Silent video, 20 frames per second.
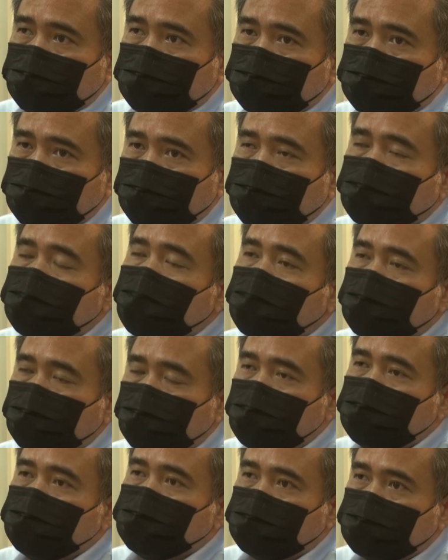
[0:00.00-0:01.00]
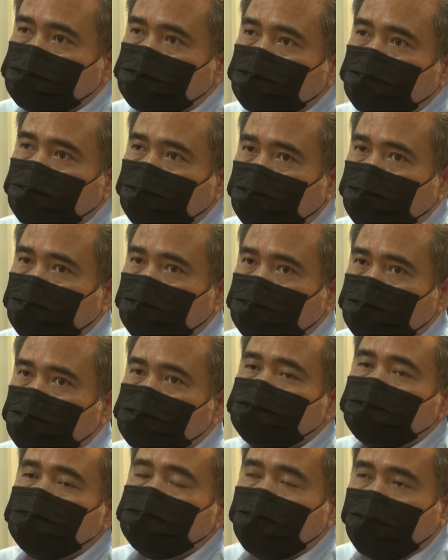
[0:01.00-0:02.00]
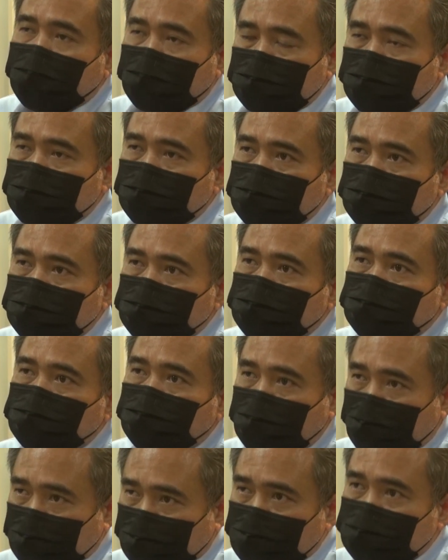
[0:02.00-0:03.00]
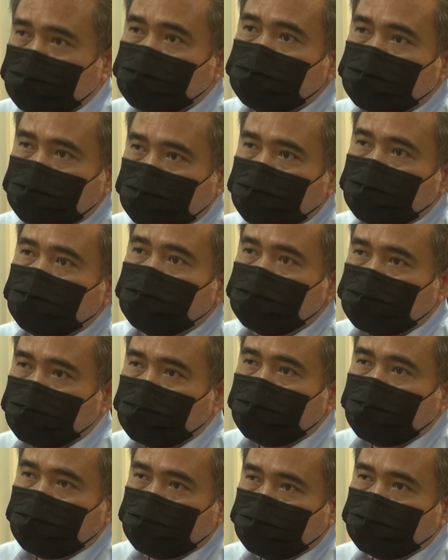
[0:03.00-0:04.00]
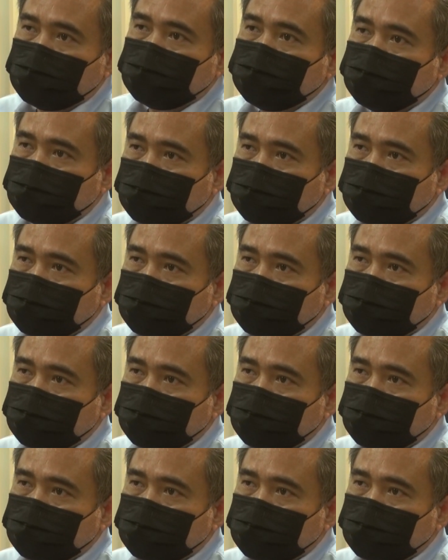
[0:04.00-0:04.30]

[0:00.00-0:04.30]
So in other words, he has been directed to contest in this state election.